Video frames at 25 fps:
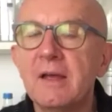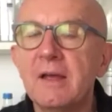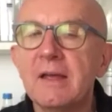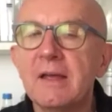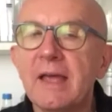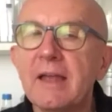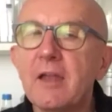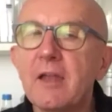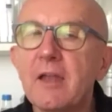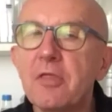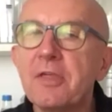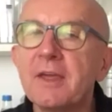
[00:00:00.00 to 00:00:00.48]

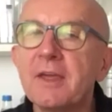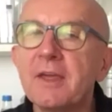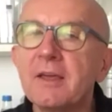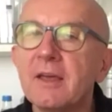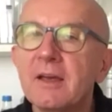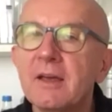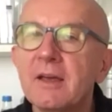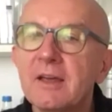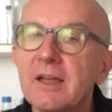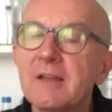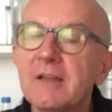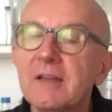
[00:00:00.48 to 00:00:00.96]
And I think
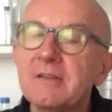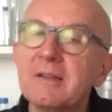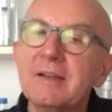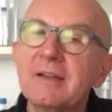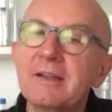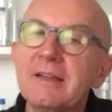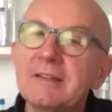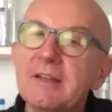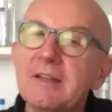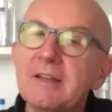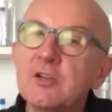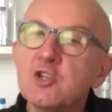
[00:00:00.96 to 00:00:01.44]
it's an
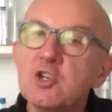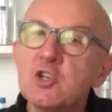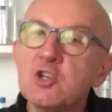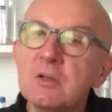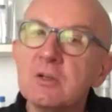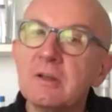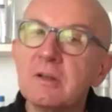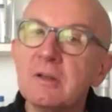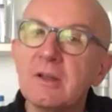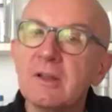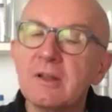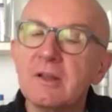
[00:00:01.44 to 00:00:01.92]

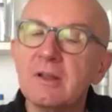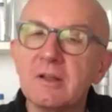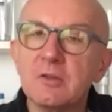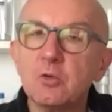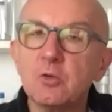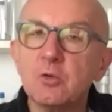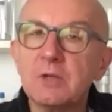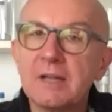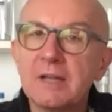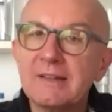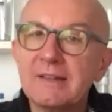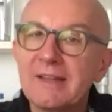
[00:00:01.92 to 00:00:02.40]
addition to
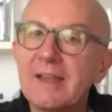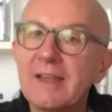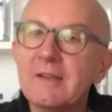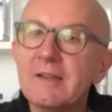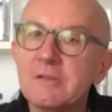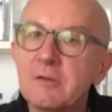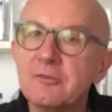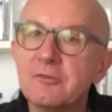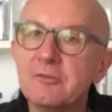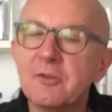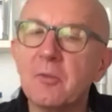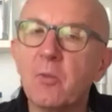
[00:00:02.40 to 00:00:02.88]
the taste
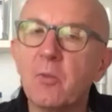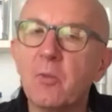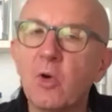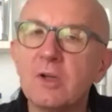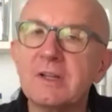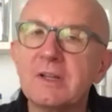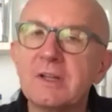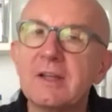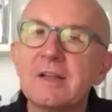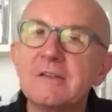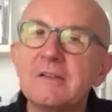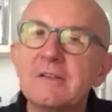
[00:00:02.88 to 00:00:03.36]
of the
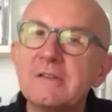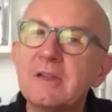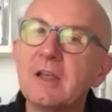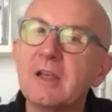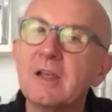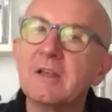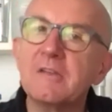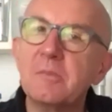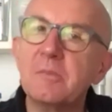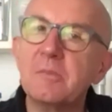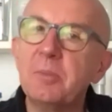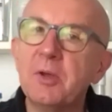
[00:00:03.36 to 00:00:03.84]
water. It's the
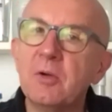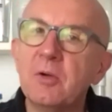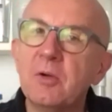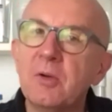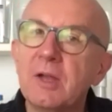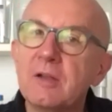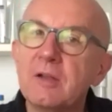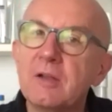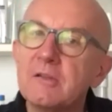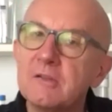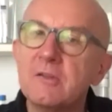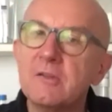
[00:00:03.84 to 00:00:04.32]

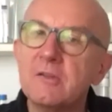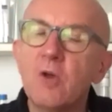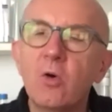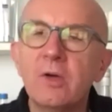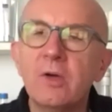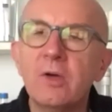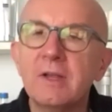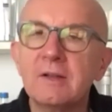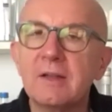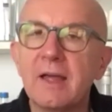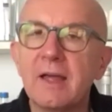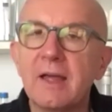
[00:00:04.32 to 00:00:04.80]
experience.
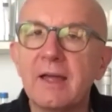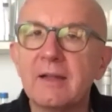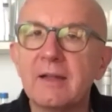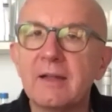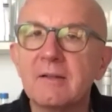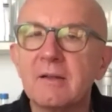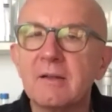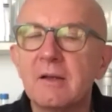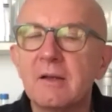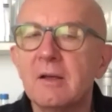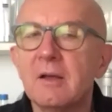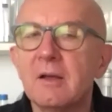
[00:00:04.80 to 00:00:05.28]
Knowing that
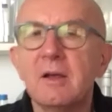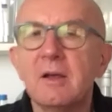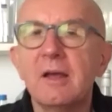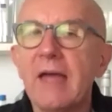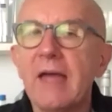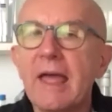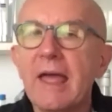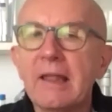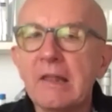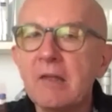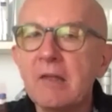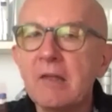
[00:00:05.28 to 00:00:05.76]

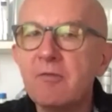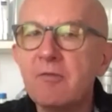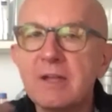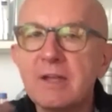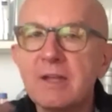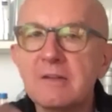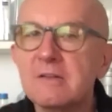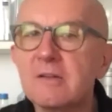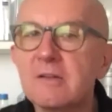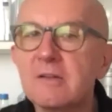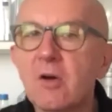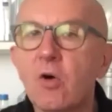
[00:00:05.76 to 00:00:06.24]

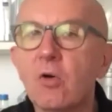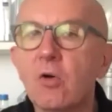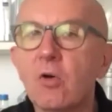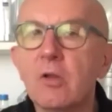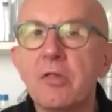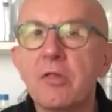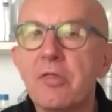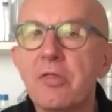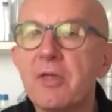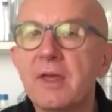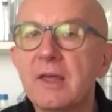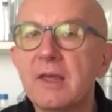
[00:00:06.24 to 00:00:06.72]
elevates the whole
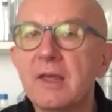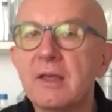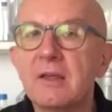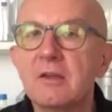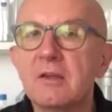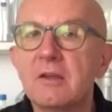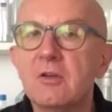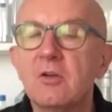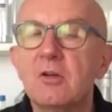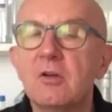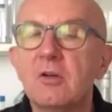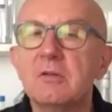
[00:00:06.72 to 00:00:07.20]
thing,
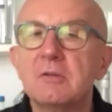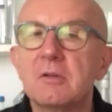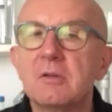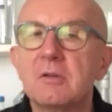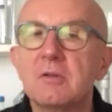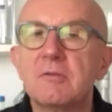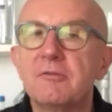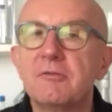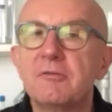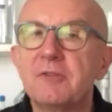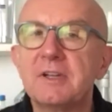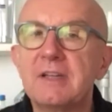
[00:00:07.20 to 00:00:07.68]

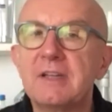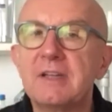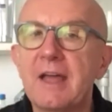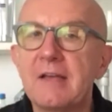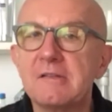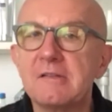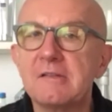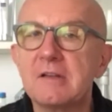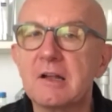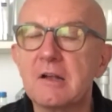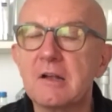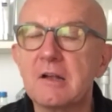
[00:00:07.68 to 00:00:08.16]

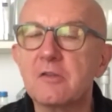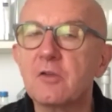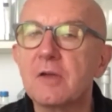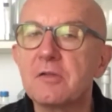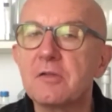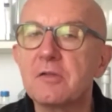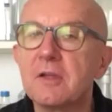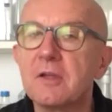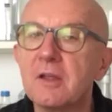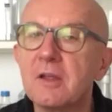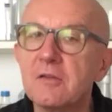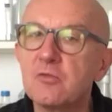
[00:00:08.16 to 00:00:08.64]
fantastically. So I
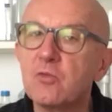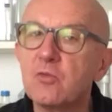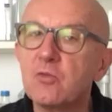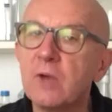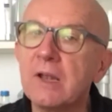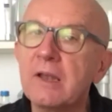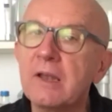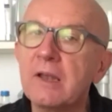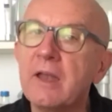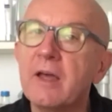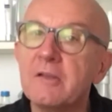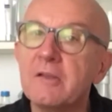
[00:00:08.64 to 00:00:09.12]
think it's
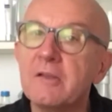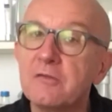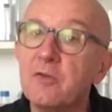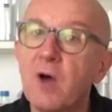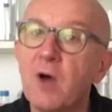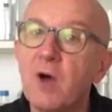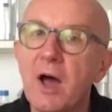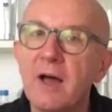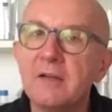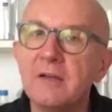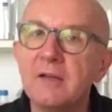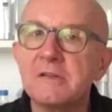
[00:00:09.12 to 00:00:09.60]
really nice for
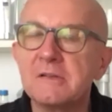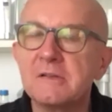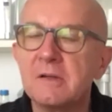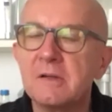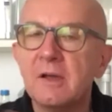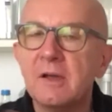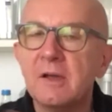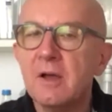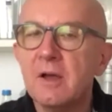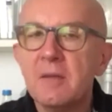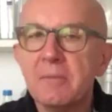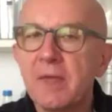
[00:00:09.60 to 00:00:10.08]
us
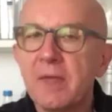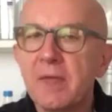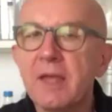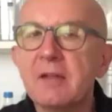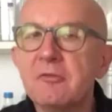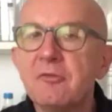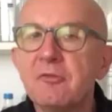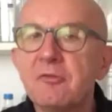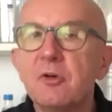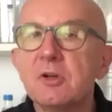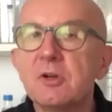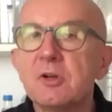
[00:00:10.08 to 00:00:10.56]

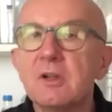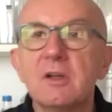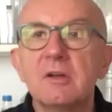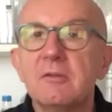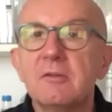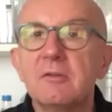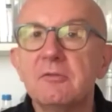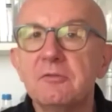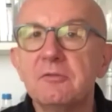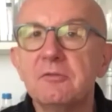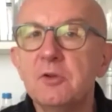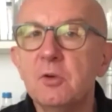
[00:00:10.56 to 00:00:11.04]
and for
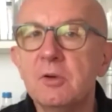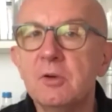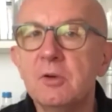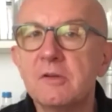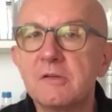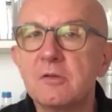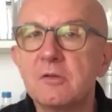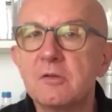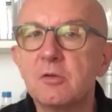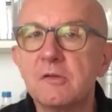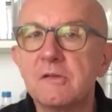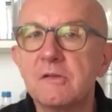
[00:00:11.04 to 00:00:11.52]
the viewers
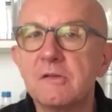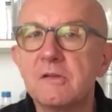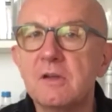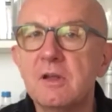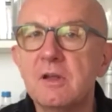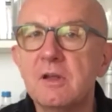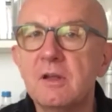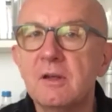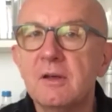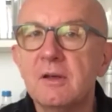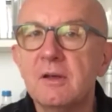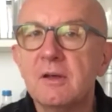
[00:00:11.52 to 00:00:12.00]
to
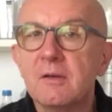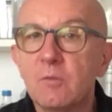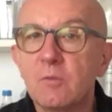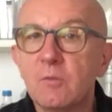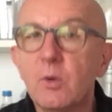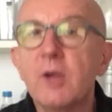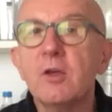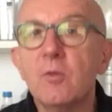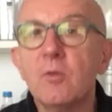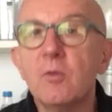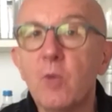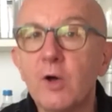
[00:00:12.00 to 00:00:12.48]
see
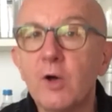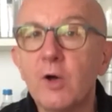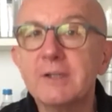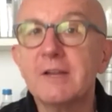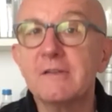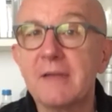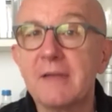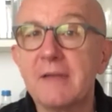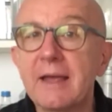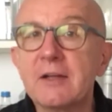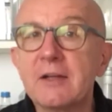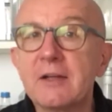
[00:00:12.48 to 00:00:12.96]
where your water
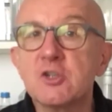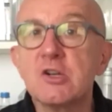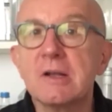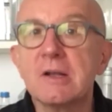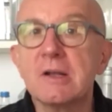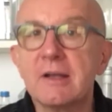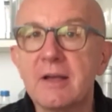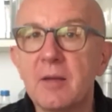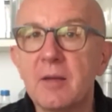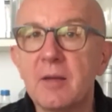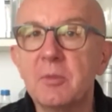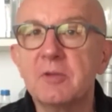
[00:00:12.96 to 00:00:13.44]
is actually
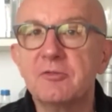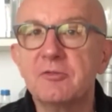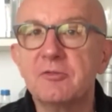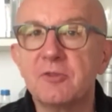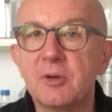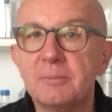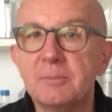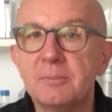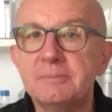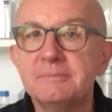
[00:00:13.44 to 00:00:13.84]
coming from.